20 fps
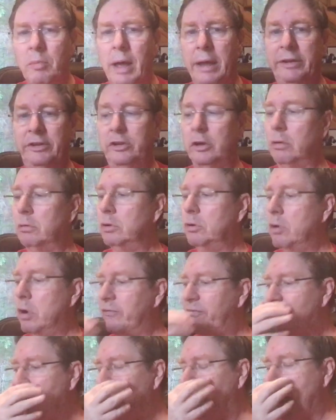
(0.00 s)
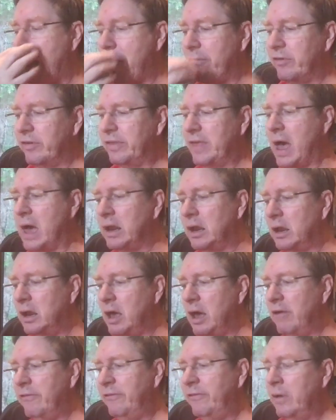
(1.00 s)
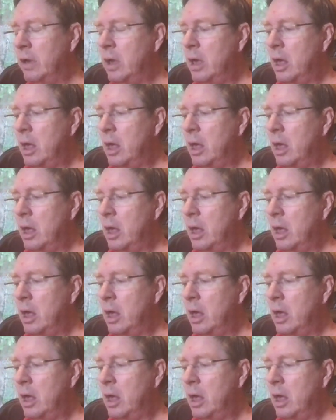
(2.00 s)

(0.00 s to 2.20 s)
I don't know if I covered that enough.